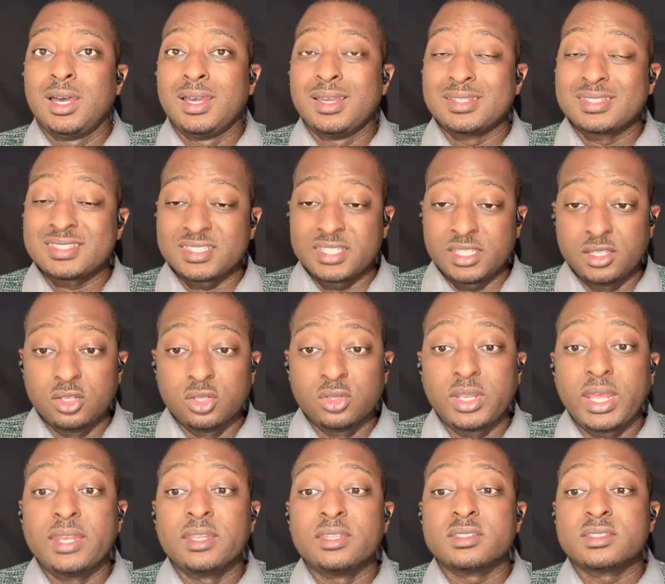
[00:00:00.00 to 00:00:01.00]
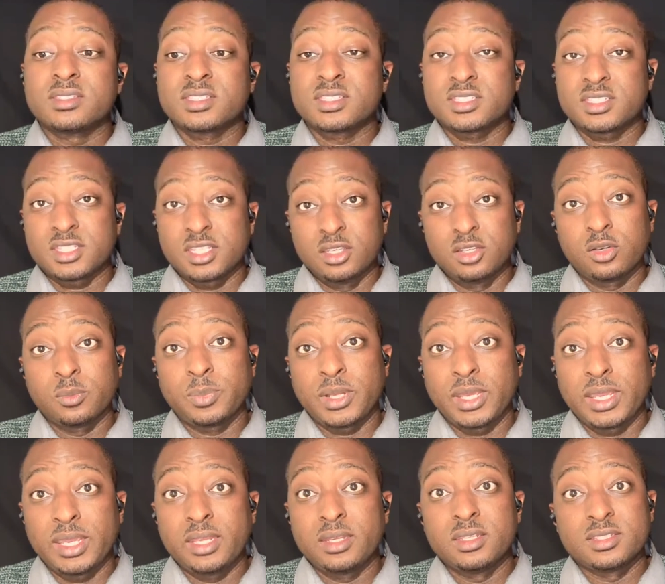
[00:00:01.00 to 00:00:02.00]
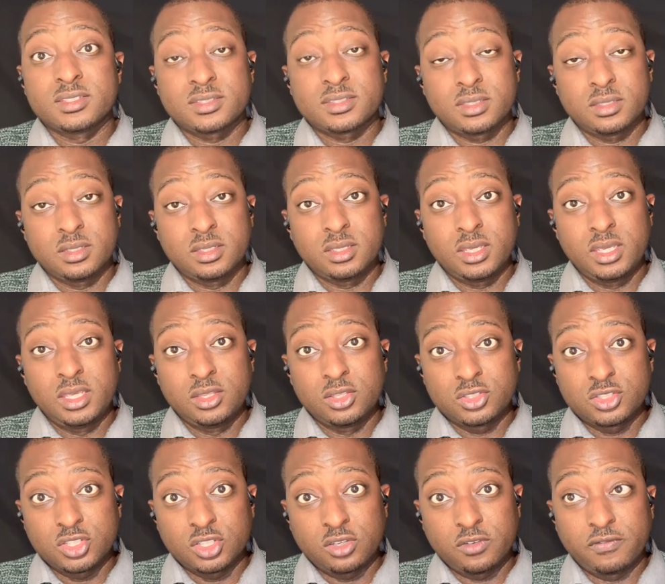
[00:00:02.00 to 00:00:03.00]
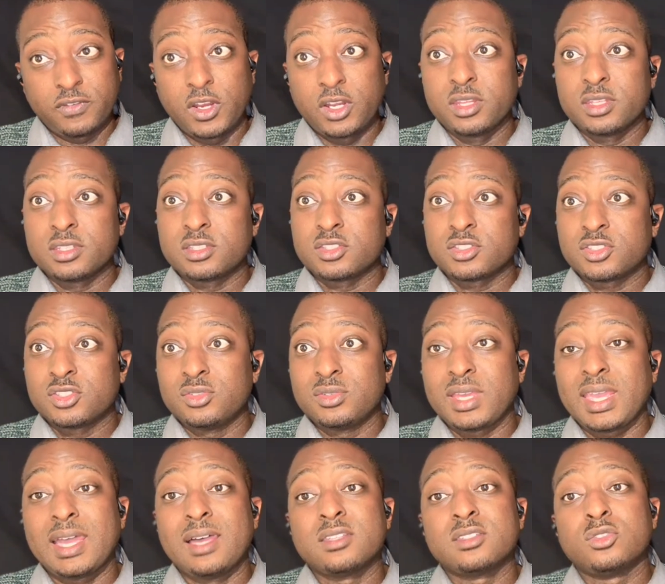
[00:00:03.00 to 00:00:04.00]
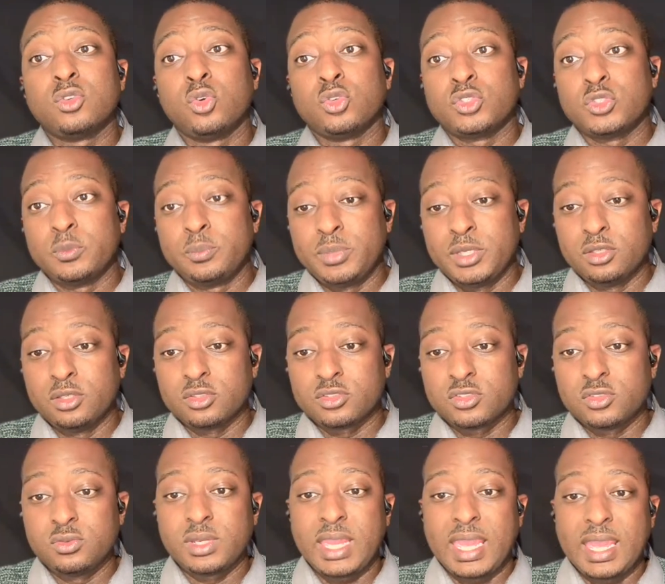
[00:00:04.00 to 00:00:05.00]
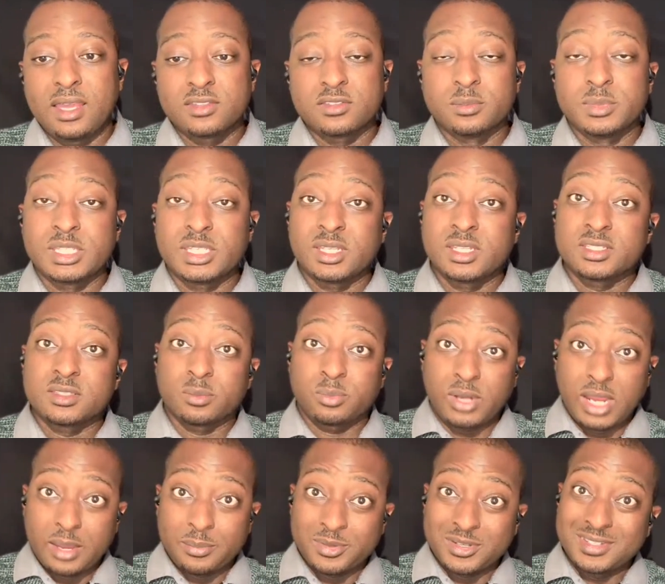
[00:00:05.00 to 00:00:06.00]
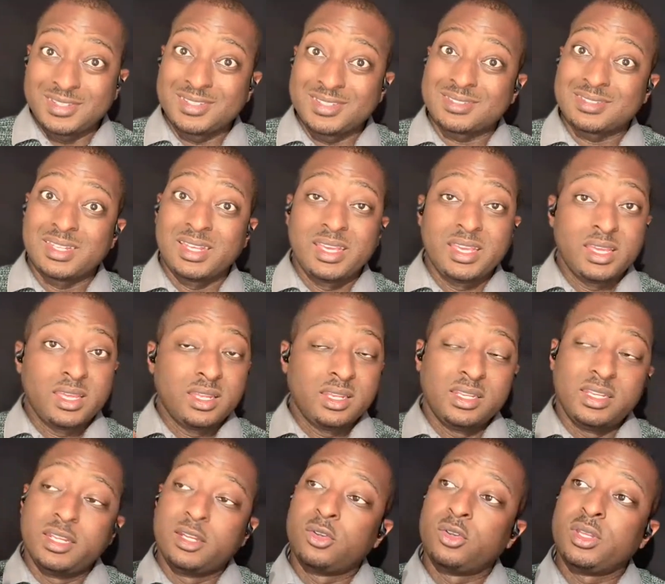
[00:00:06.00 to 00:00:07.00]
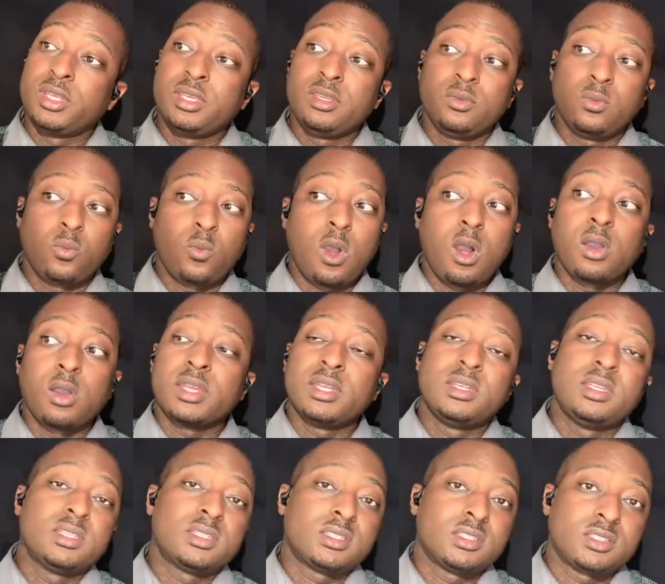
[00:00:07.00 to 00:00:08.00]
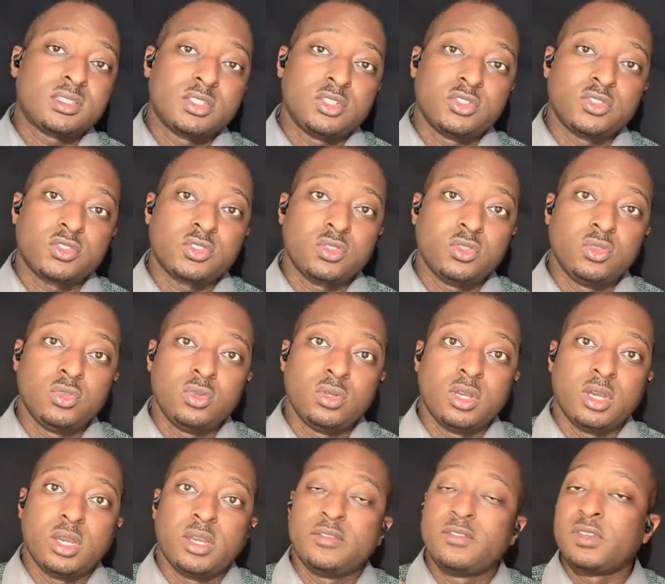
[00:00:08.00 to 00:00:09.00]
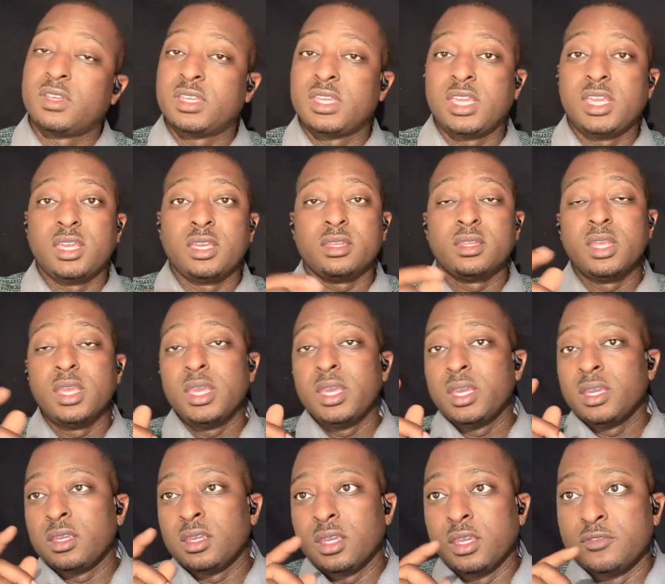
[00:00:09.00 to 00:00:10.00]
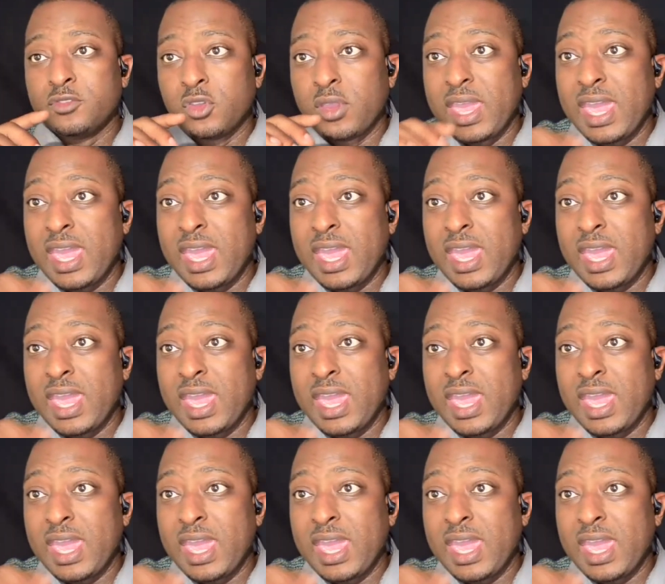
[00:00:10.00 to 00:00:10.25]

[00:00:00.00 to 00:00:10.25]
Still, that is still the plan, is either to convert it into student housing or to build student housing, because the property is literally walking distance to the school. Again, if you